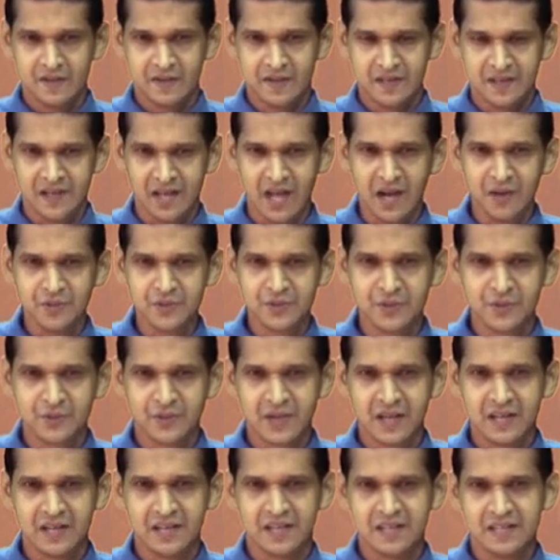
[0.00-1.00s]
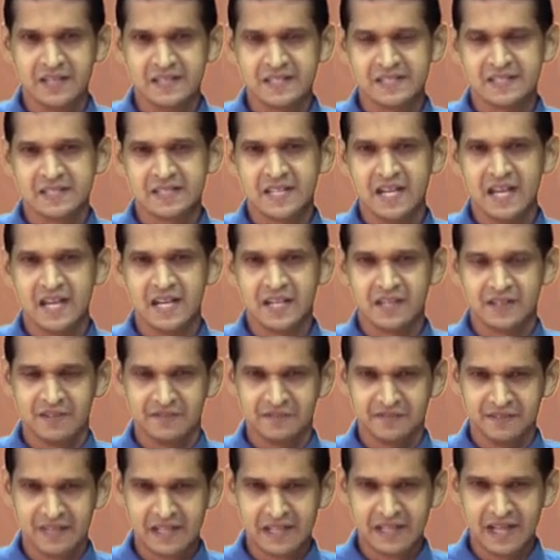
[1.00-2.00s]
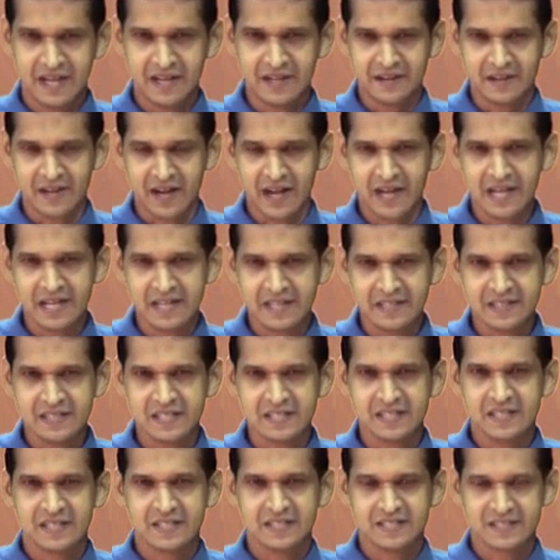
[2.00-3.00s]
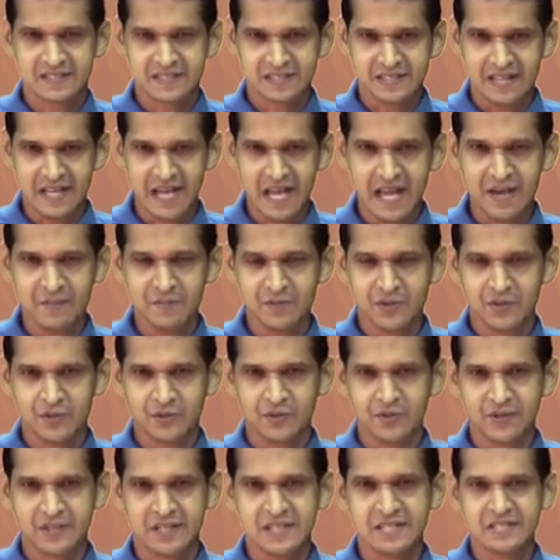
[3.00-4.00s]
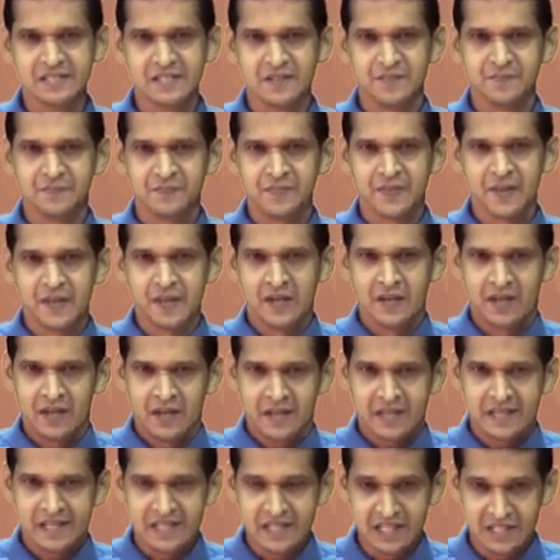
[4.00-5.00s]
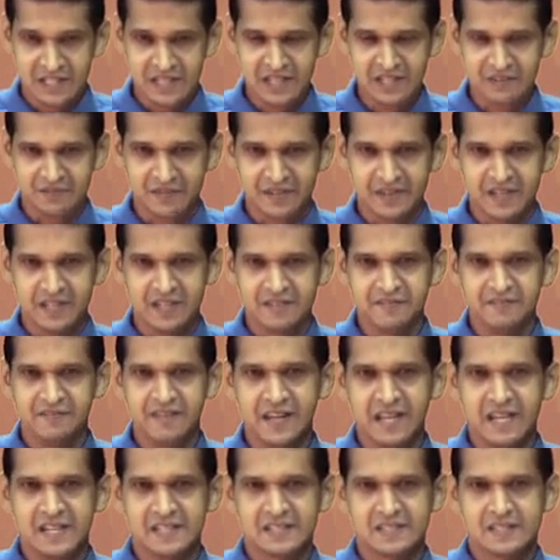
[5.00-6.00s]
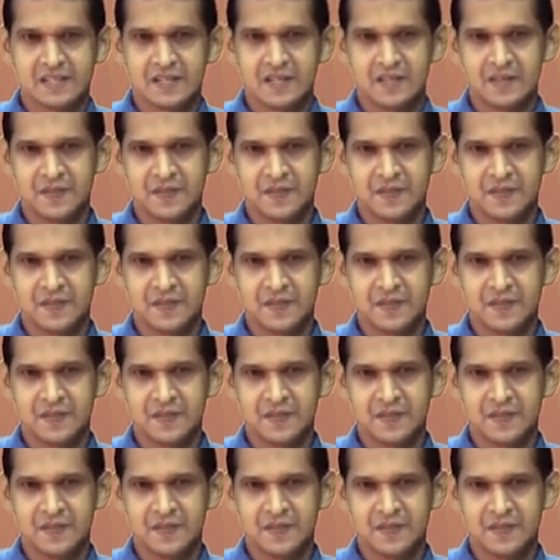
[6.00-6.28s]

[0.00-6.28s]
Now you can understand we can write the same notice in different ways.